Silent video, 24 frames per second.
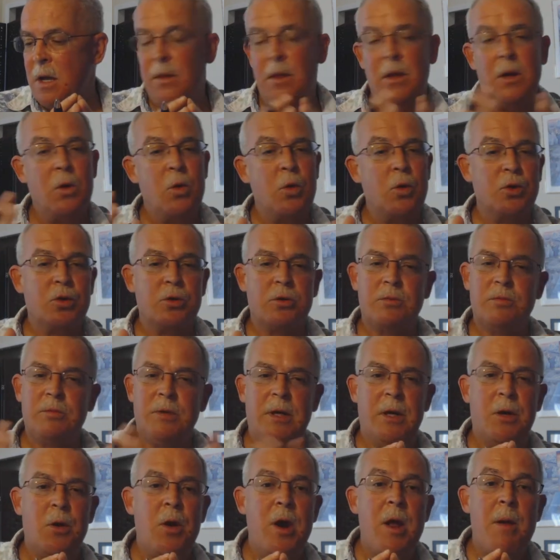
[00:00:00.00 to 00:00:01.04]
Then, of course,
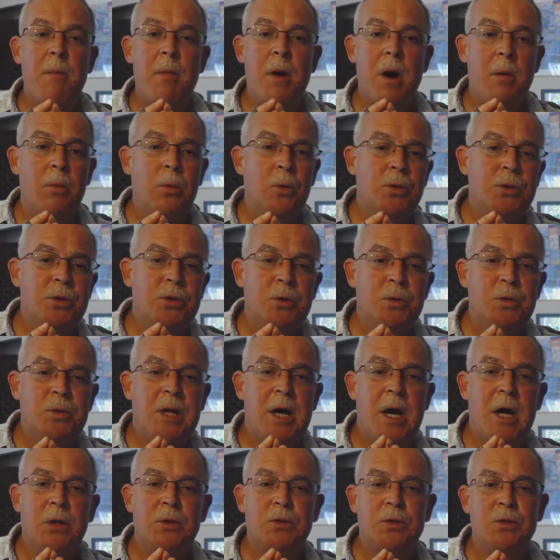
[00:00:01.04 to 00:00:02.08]
the internet bubble in
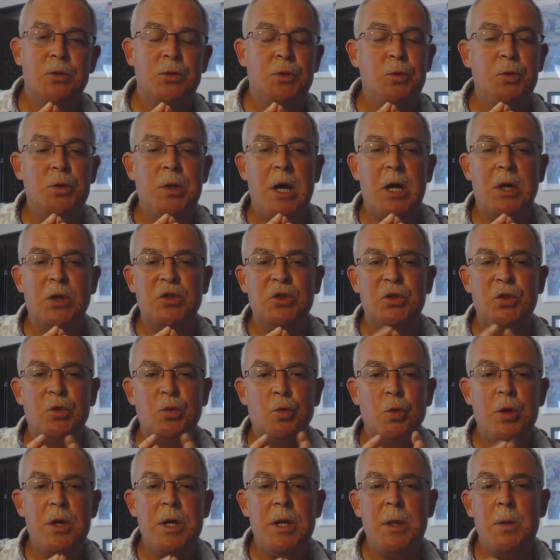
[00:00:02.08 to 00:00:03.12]
2000,
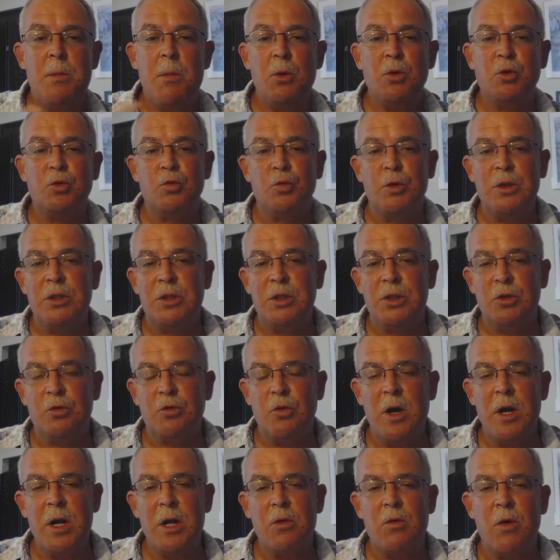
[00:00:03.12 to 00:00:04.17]
2003, and the most recent
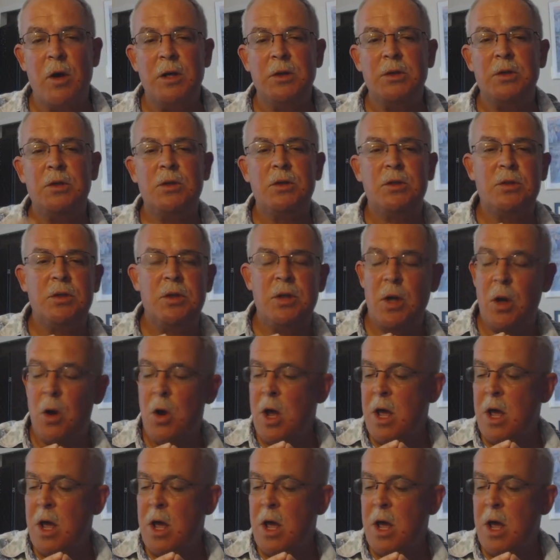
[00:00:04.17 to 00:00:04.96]
credit crisis,